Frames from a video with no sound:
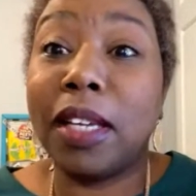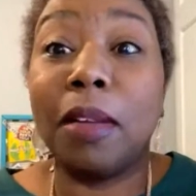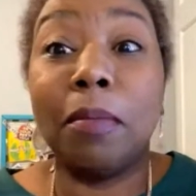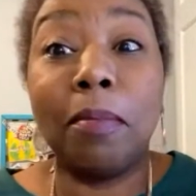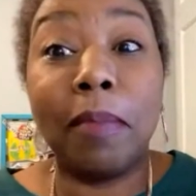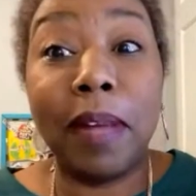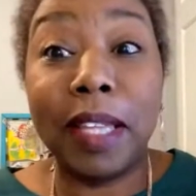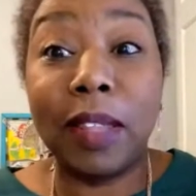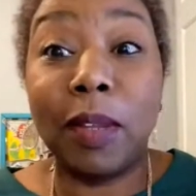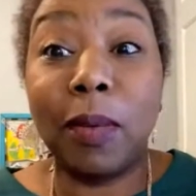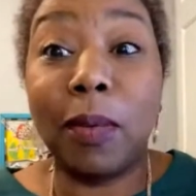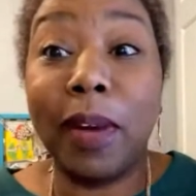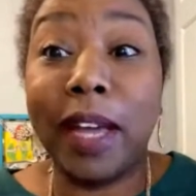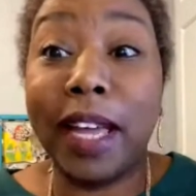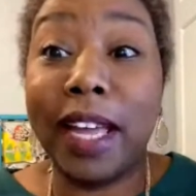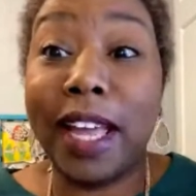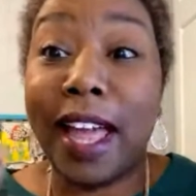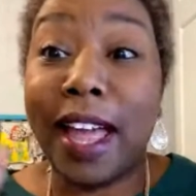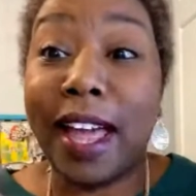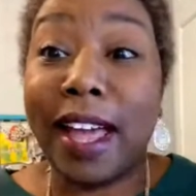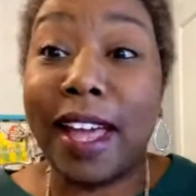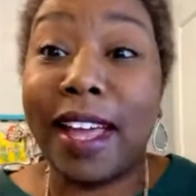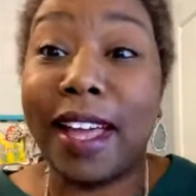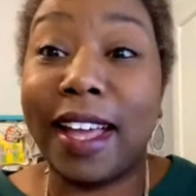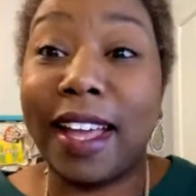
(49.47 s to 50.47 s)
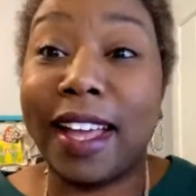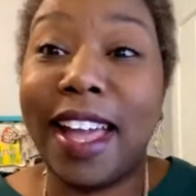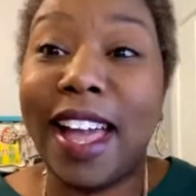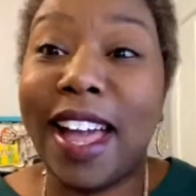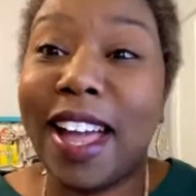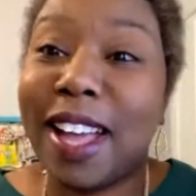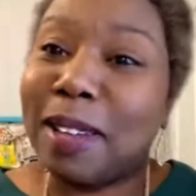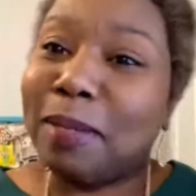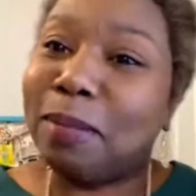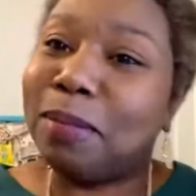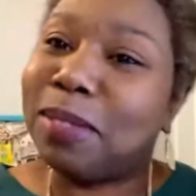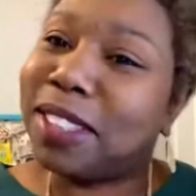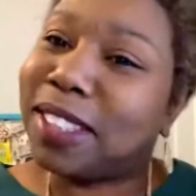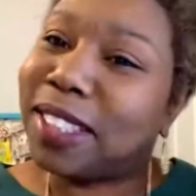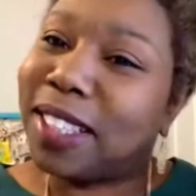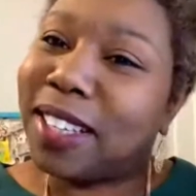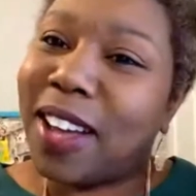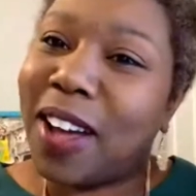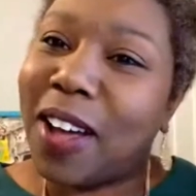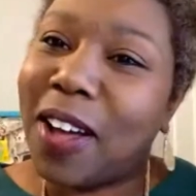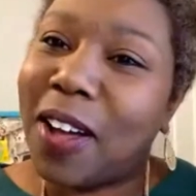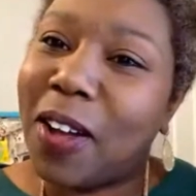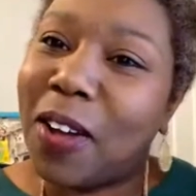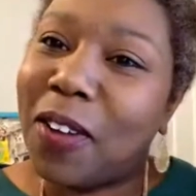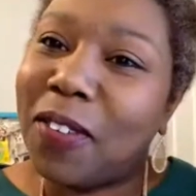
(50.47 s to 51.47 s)
By the way, hi, I'm
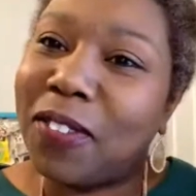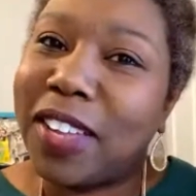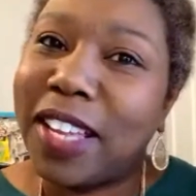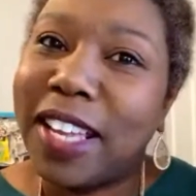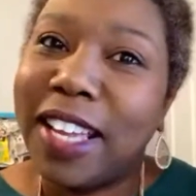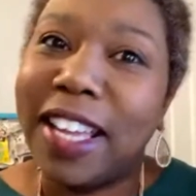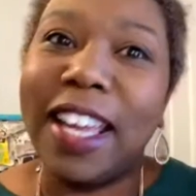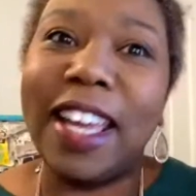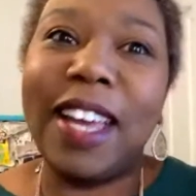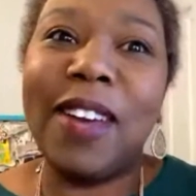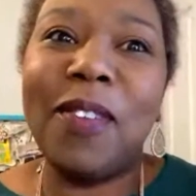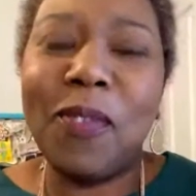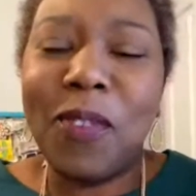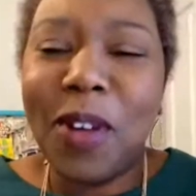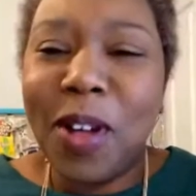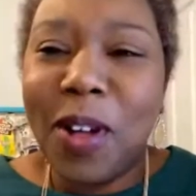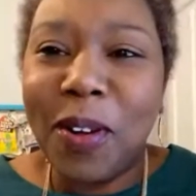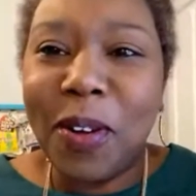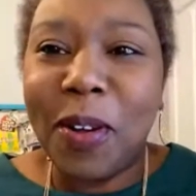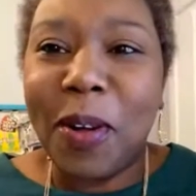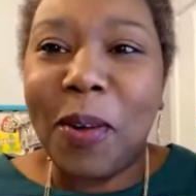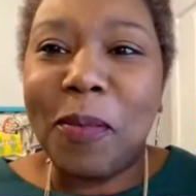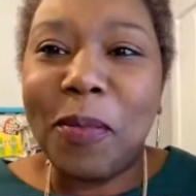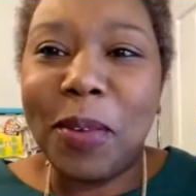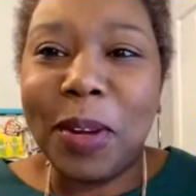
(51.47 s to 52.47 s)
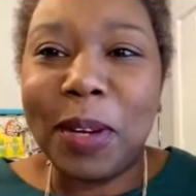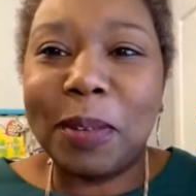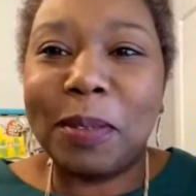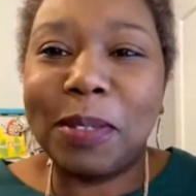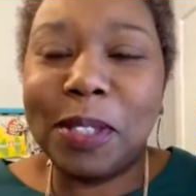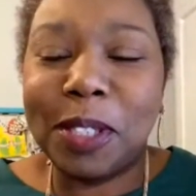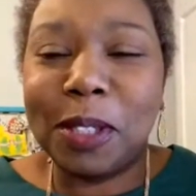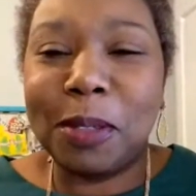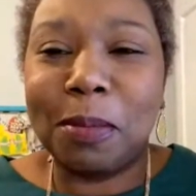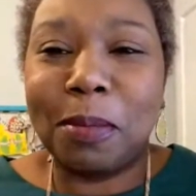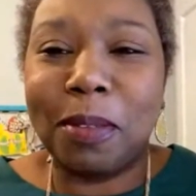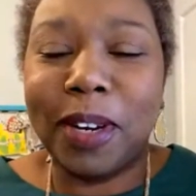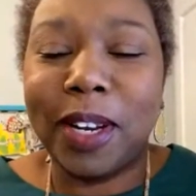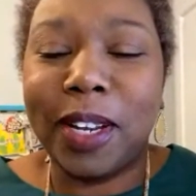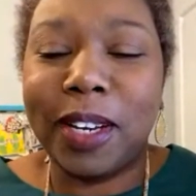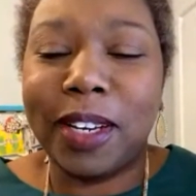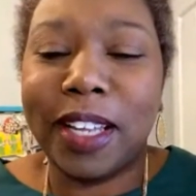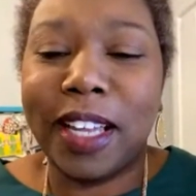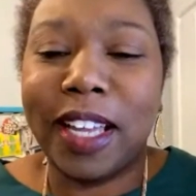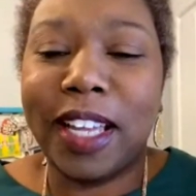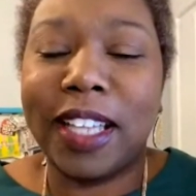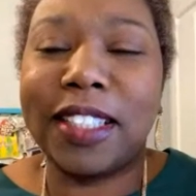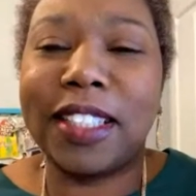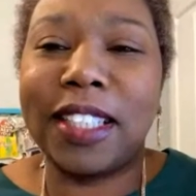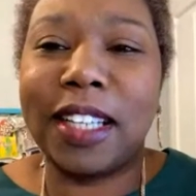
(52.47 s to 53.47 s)
Synolve and welcome. Welcome to the broadcast.